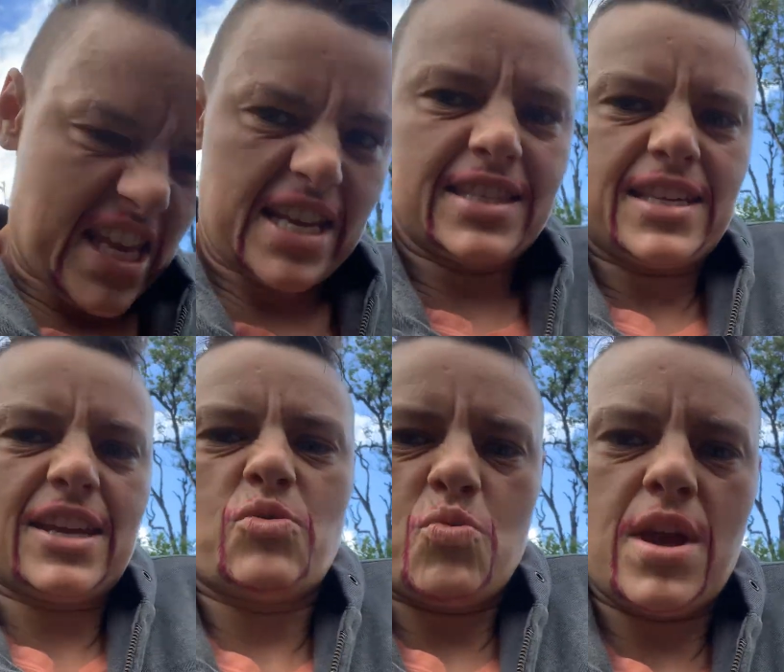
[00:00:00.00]
like,
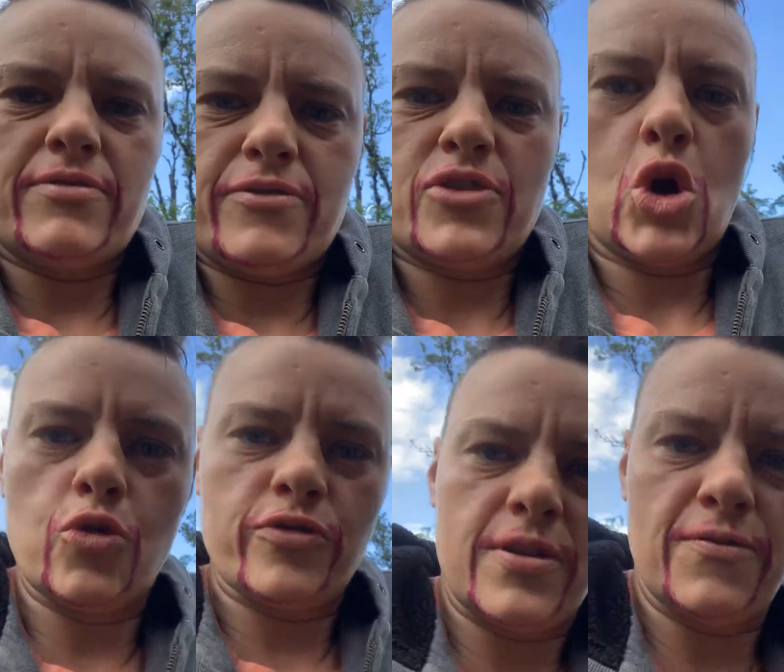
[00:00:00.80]
second wave of
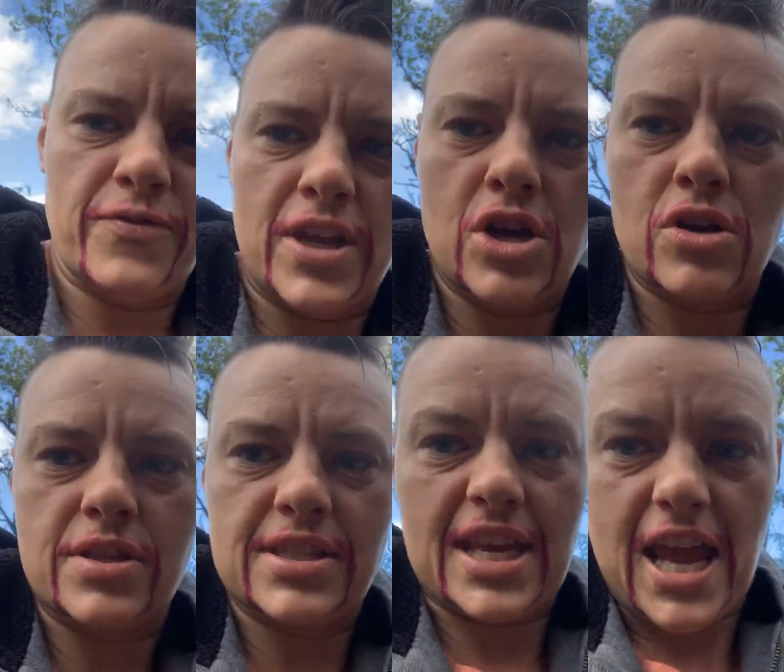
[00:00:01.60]
COVID fear
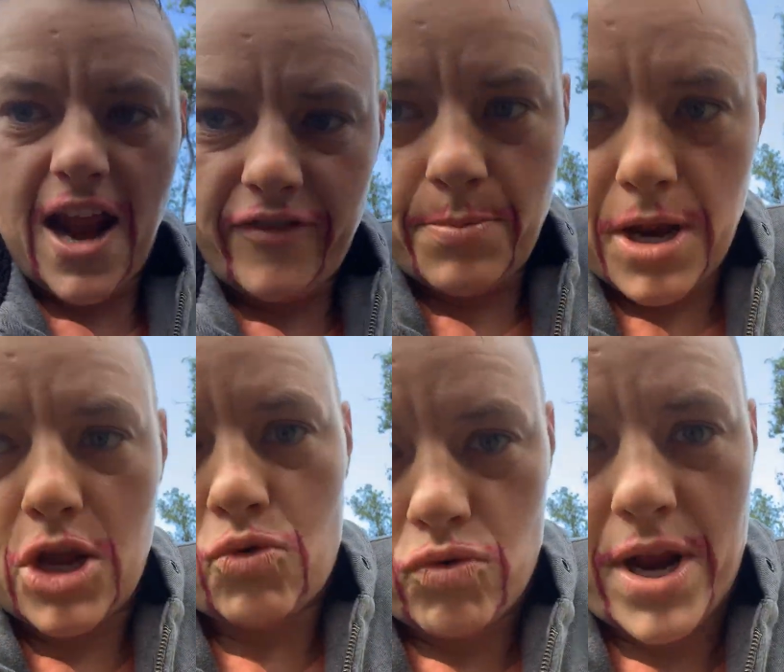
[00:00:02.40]
that's like, everybody
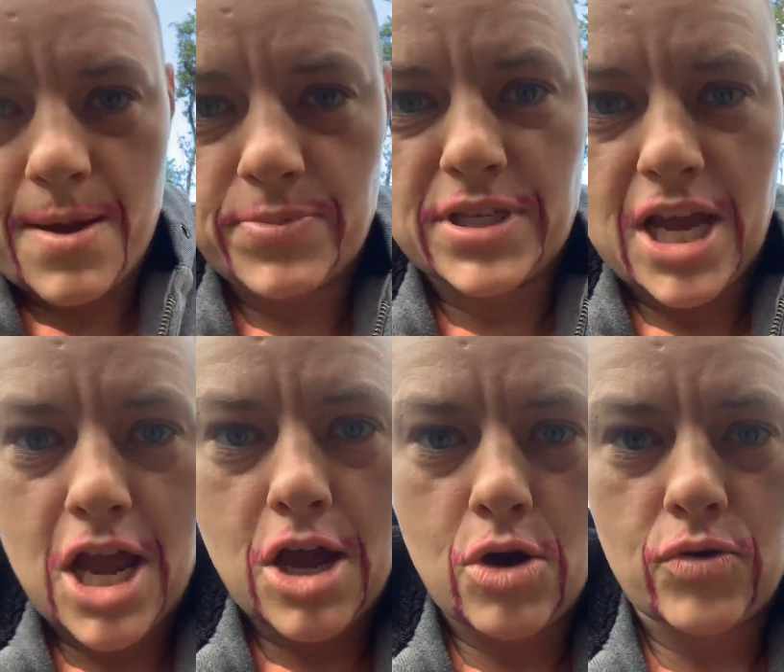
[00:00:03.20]
cramped
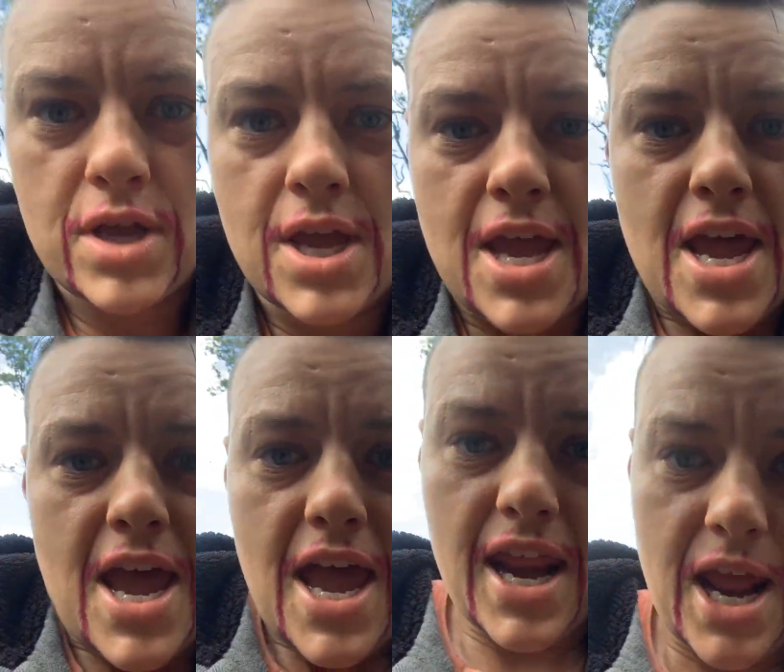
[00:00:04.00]
down.
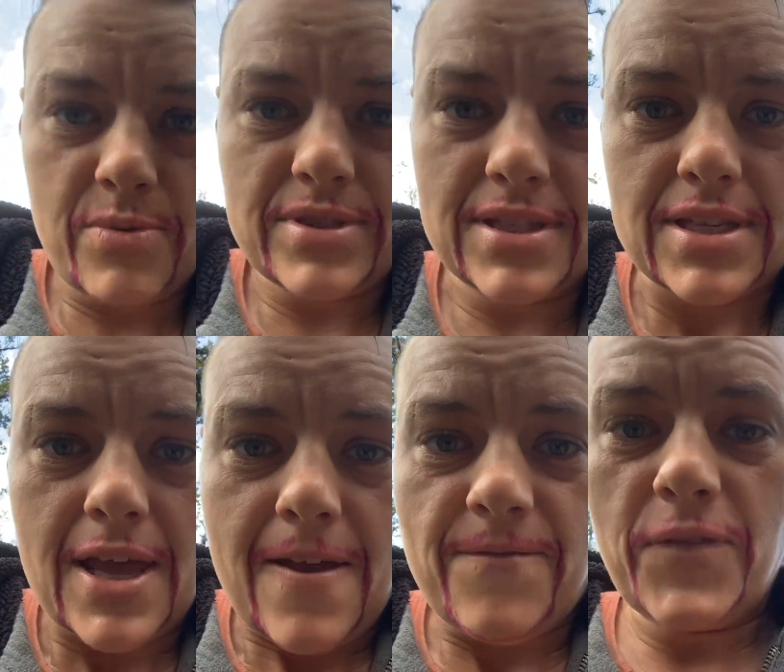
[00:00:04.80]
And I was
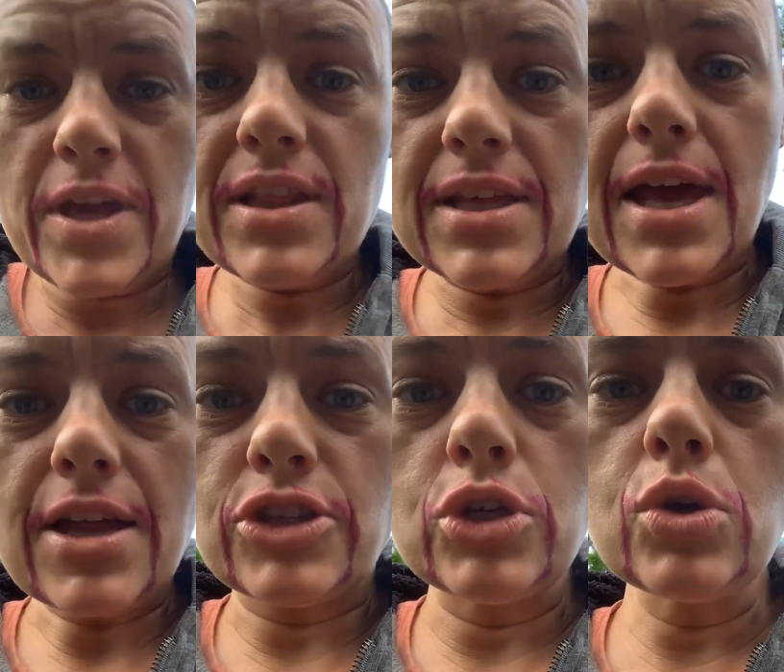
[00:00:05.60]
feeling
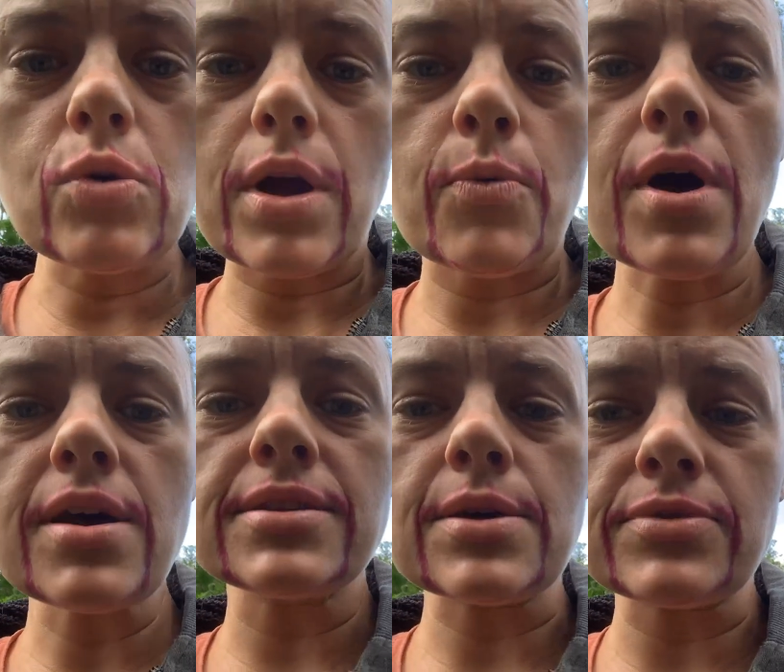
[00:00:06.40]
that too. I
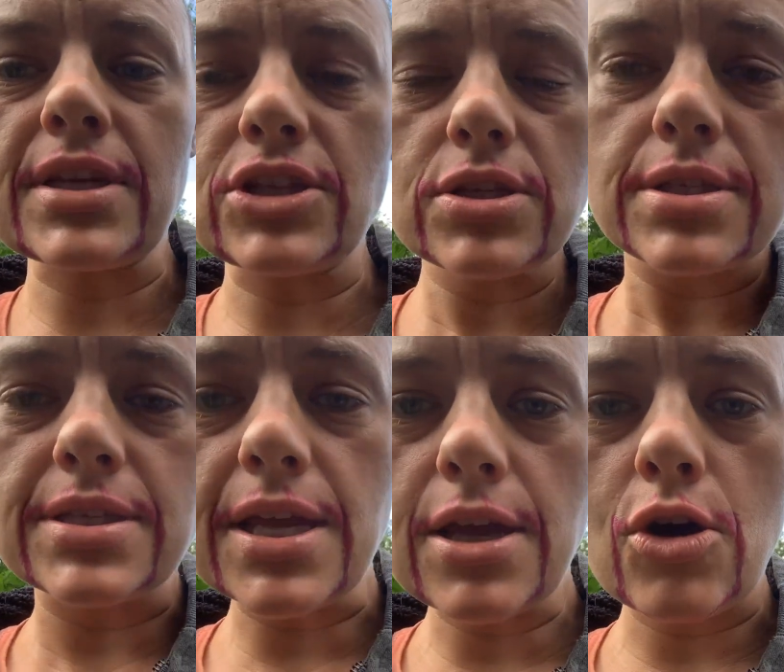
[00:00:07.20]
was like, just
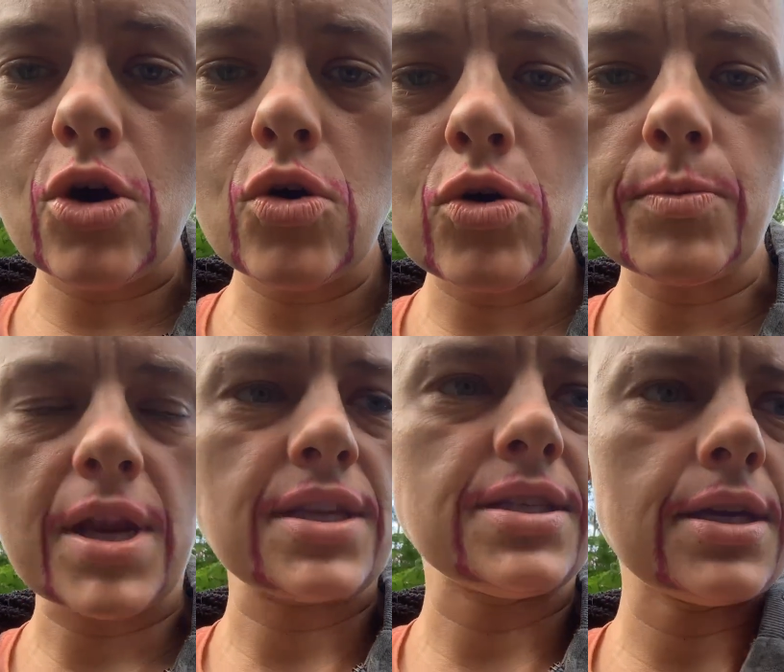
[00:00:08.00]
stay at home. And
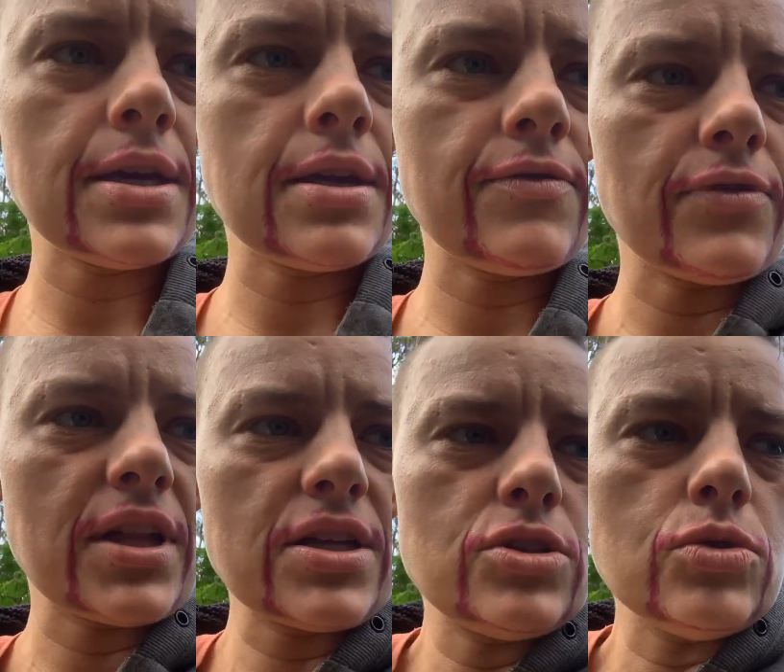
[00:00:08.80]
I did for
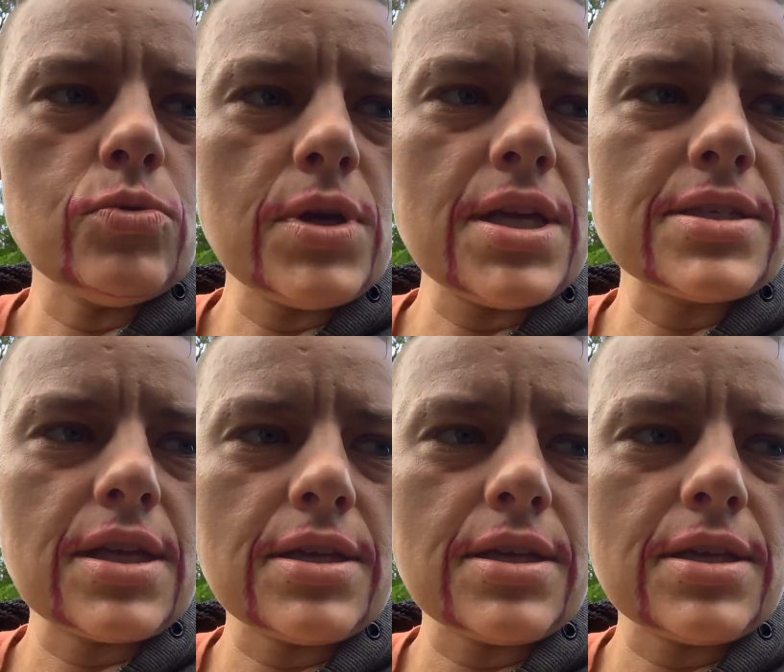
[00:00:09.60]
like 2 weeks. And I